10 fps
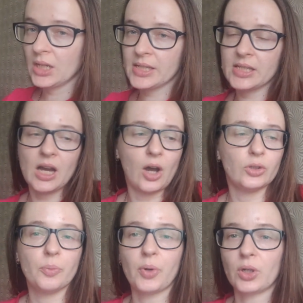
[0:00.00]
this is how
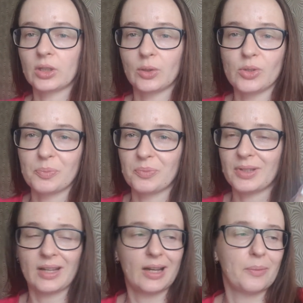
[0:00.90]
the product looks.
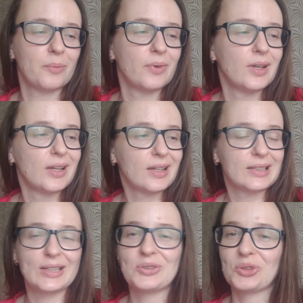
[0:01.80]

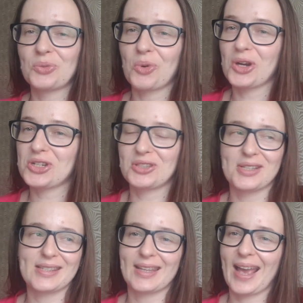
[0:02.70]
Did not wash
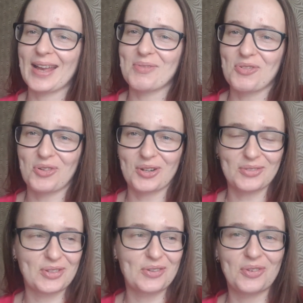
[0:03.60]
this can before
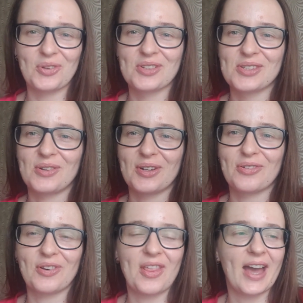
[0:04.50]
reviewing, sorry
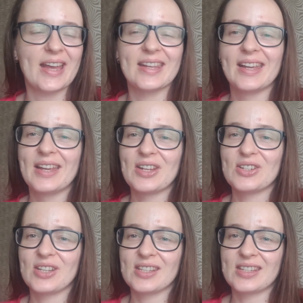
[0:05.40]
for that.
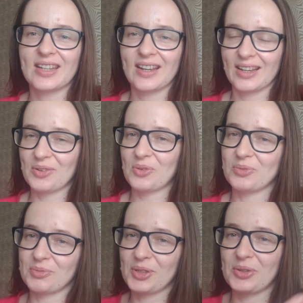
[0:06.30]
Just
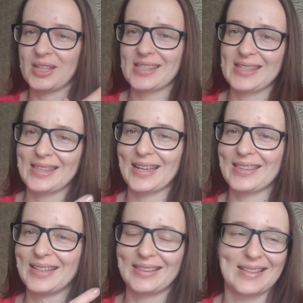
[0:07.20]
you can see
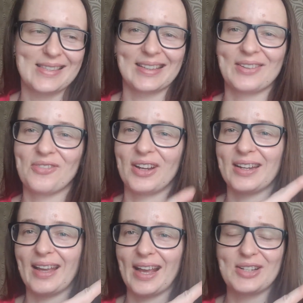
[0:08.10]
that it's in a
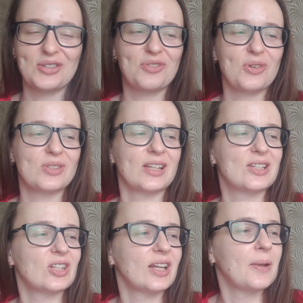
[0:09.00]
very active use
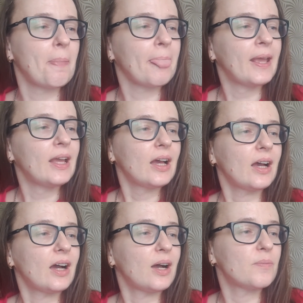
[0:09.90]
actually.
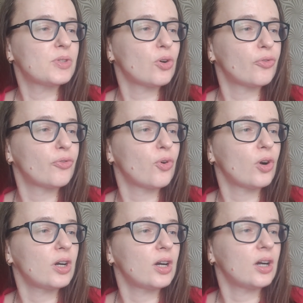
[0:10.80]
So for